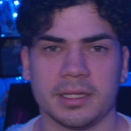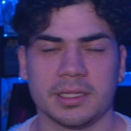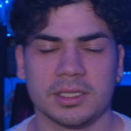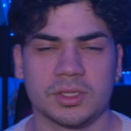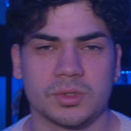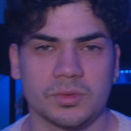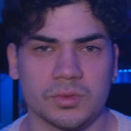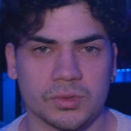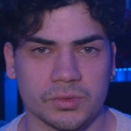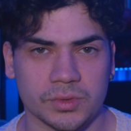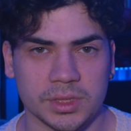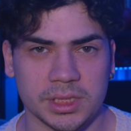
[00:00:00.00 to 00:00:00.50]
this
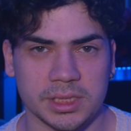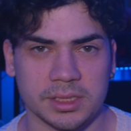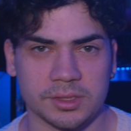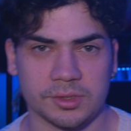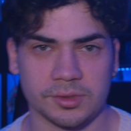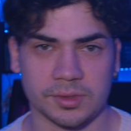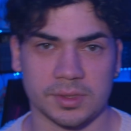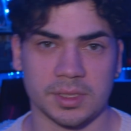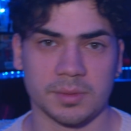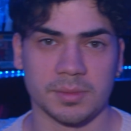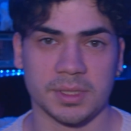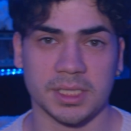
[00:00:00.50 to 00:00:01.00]
was really
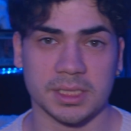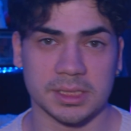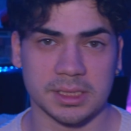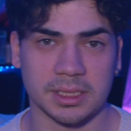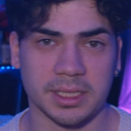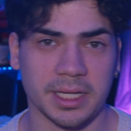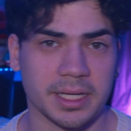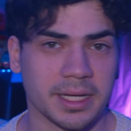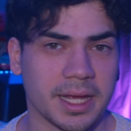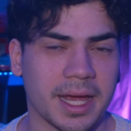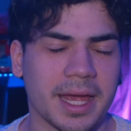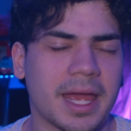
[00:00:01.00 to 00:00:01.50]
interesting because,
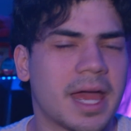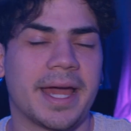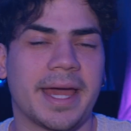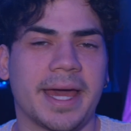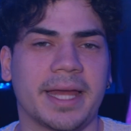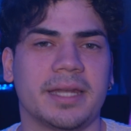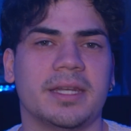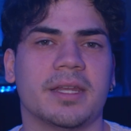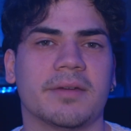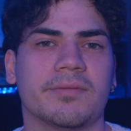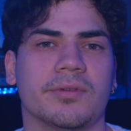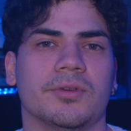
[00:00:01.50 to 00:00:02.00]
again, I
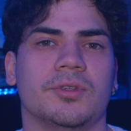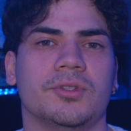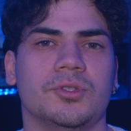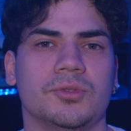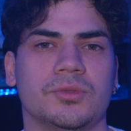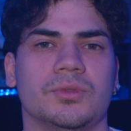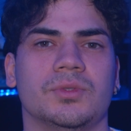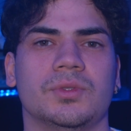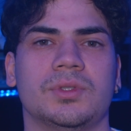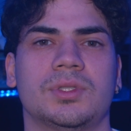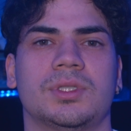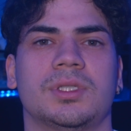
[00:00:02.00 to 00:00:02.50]
had never
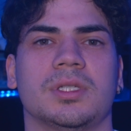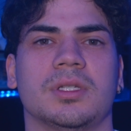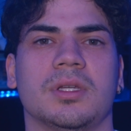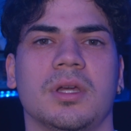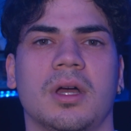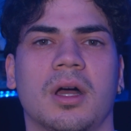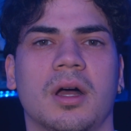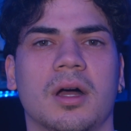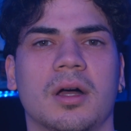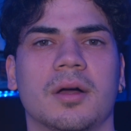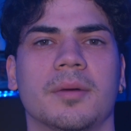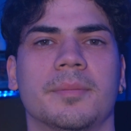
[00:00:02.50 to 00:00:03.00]
used
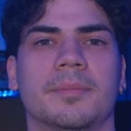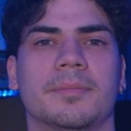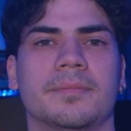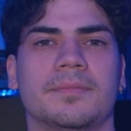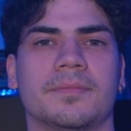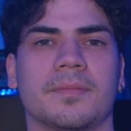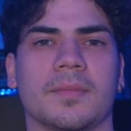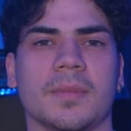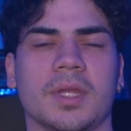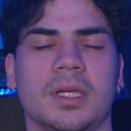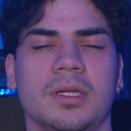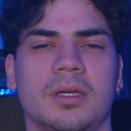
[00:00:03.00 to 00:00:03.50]

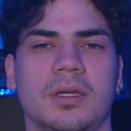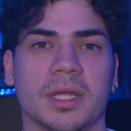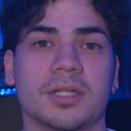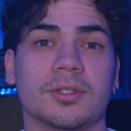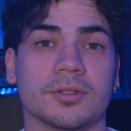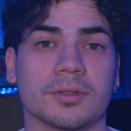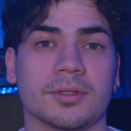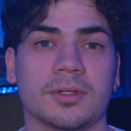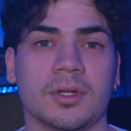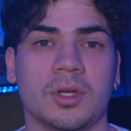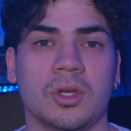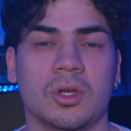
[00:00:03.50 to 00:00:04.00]

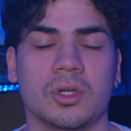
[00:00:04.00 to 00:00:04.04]
Blender.